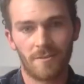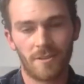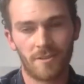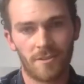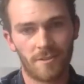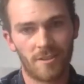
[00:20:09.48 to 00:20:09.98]

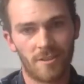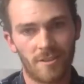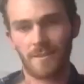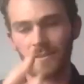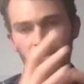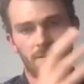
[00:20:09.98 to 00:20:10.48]
that's just going to
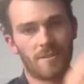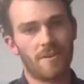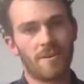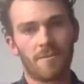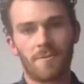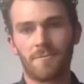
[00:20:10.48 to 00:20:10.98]
be
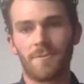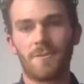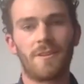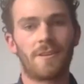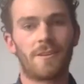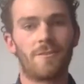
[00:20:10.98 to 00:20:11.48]
going through
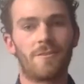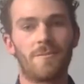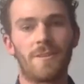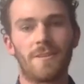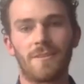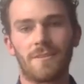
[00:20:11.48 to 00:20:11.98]
the
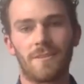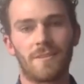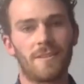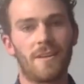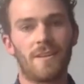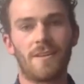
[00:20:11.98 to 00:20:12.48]
economy,
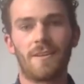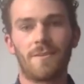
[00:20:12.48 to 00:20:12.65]
just like